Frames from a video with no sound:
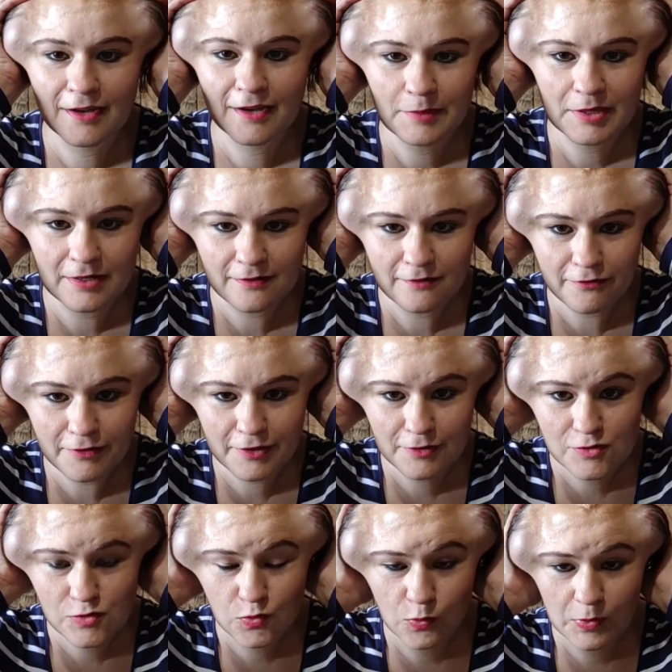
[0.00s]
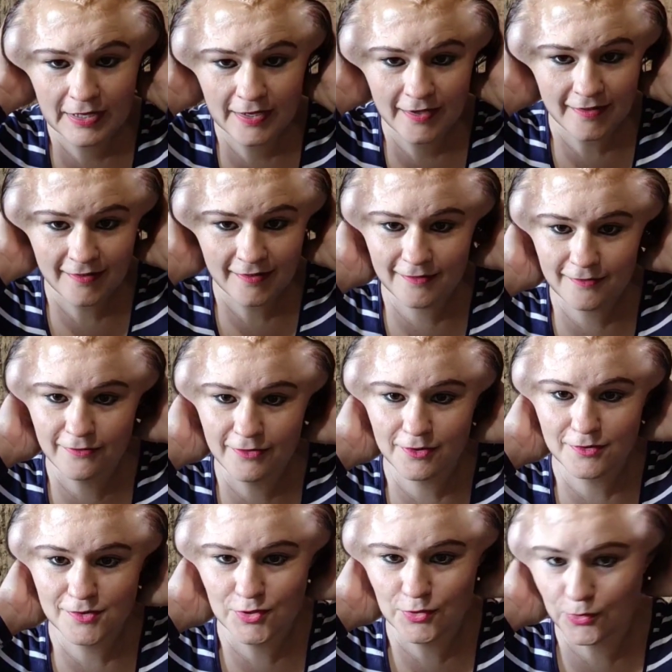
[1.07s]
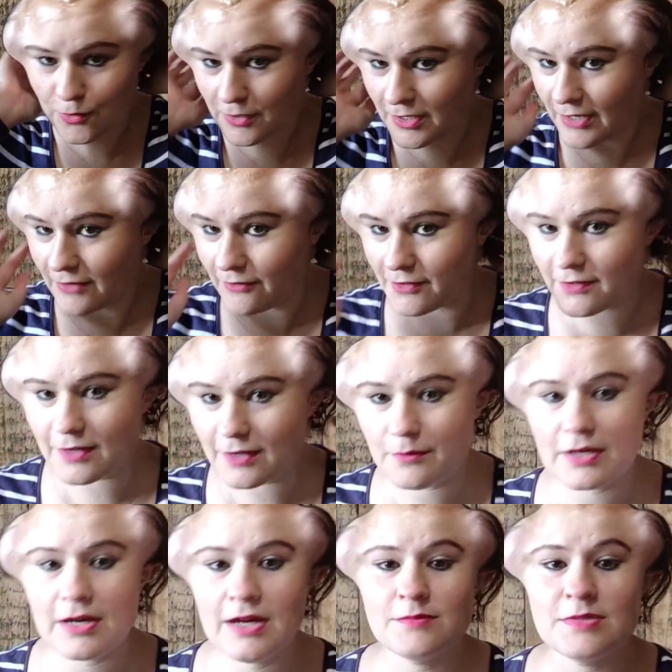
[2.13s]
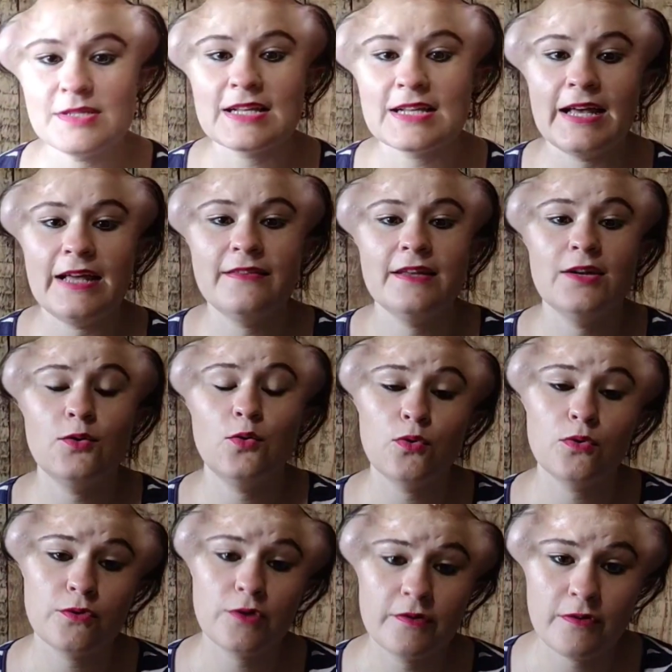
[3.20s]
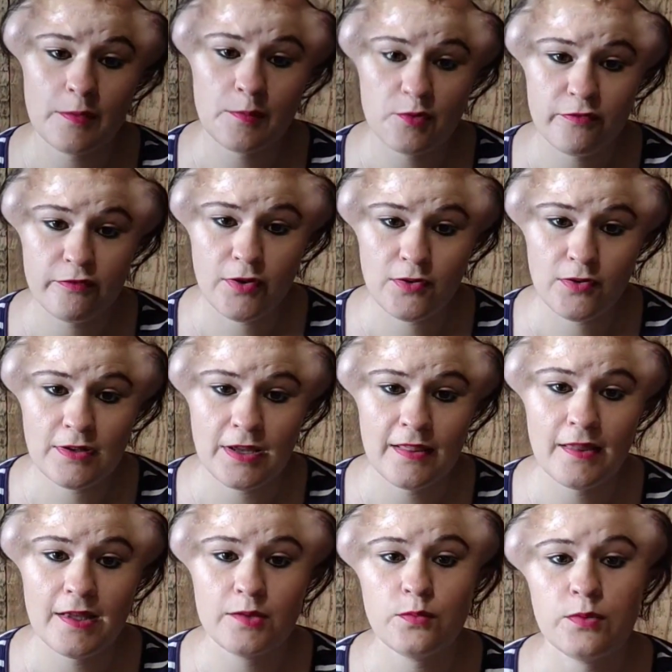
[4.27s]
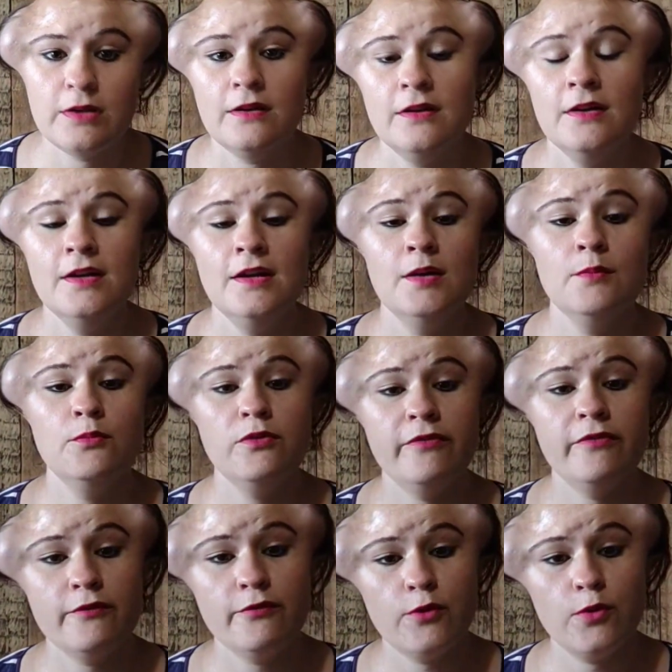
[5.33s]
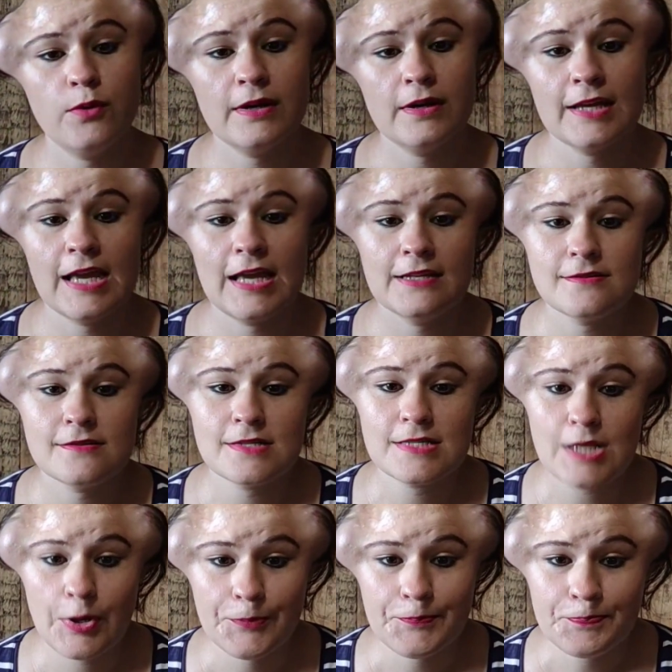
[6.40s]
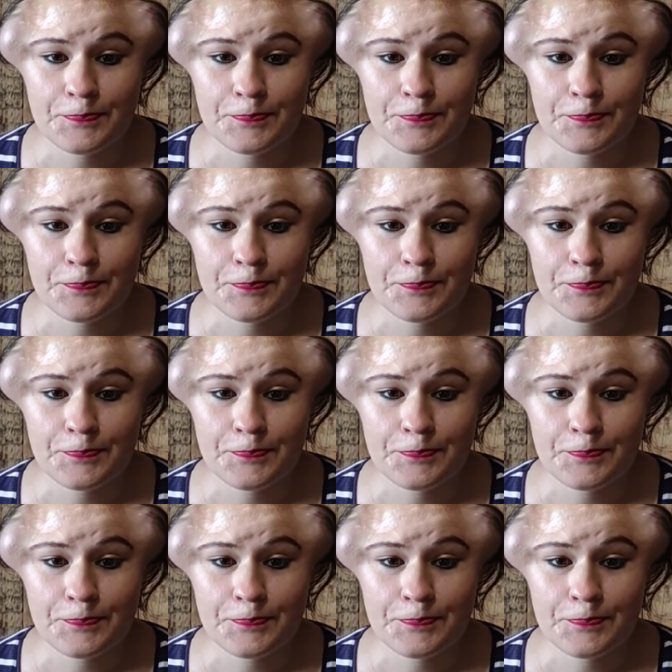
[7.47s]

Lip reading: I mean, it feels weird and it feels cool and everything, but I'm just glad that all three of them are filled and that we're moving forward again. So